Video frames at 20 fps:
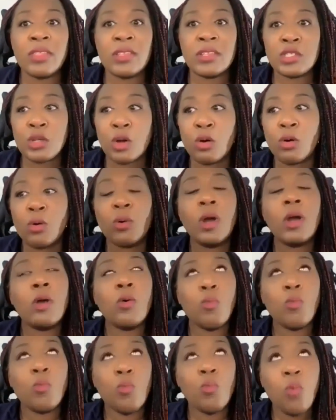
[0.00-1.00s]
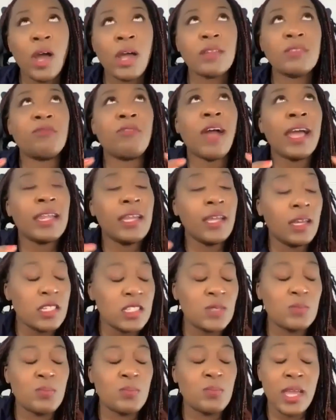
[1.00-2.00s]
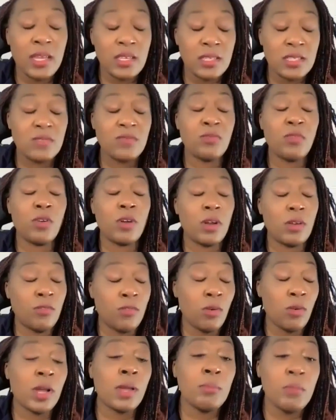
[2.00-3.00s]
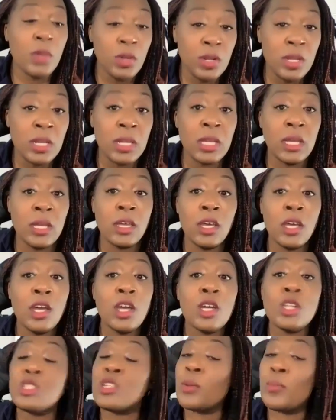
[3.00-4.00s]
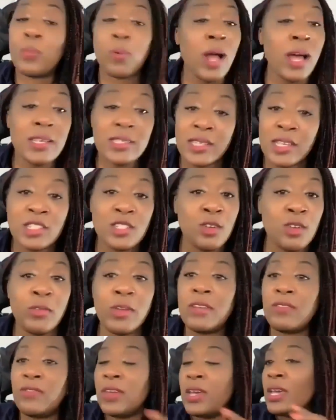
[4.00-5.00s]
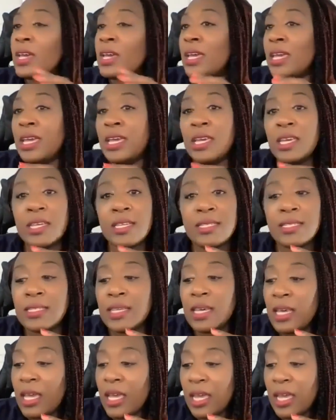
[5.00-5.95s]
And so one, finding a space for community to process grief is